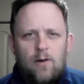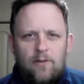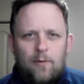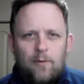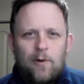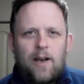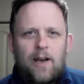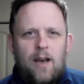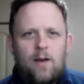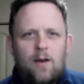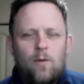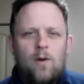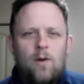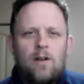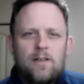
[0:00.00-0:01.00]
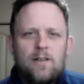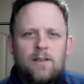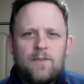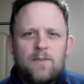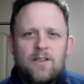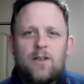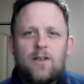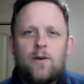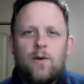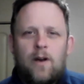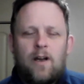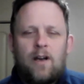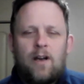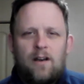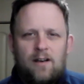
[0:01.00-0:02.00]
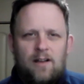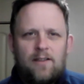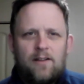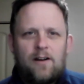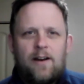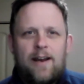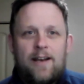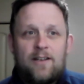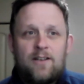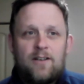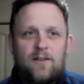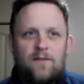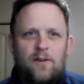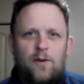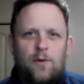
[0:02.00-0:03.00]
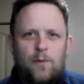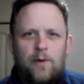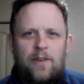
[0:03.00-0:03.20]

everybody, and welcome to another interview